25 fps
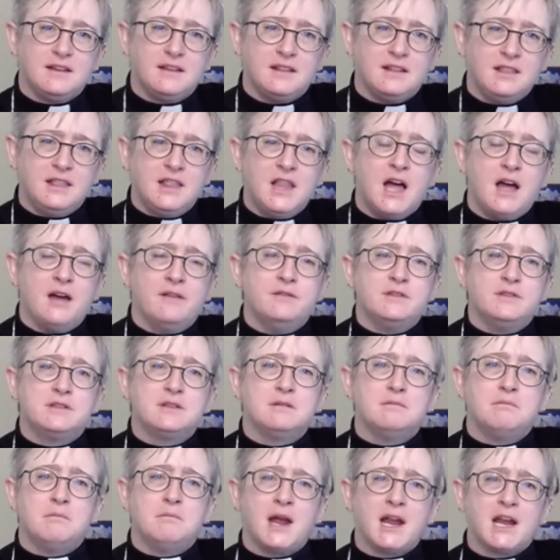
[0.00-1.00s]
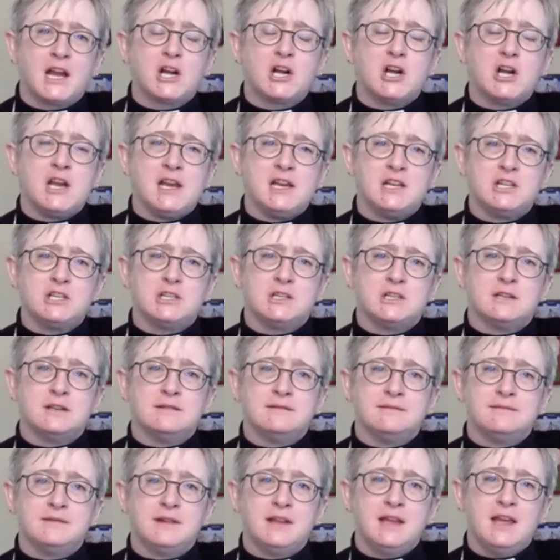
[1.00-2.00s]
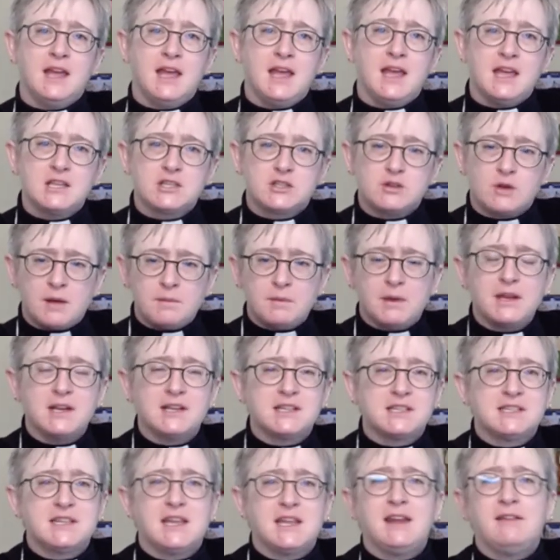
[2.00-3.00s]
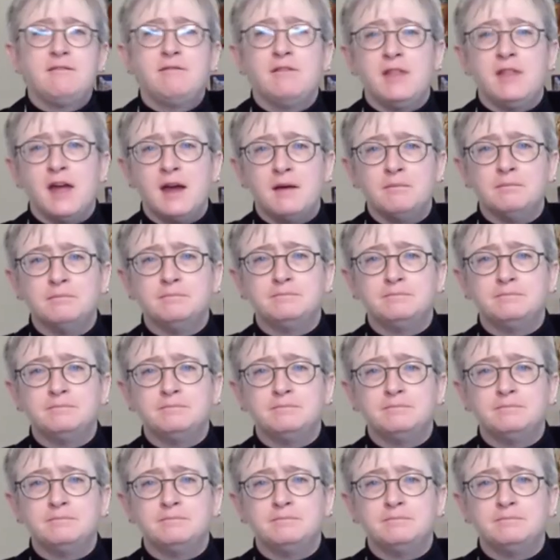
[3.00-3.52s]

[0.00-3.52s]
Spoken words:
loves my creation. So I'm going to save them.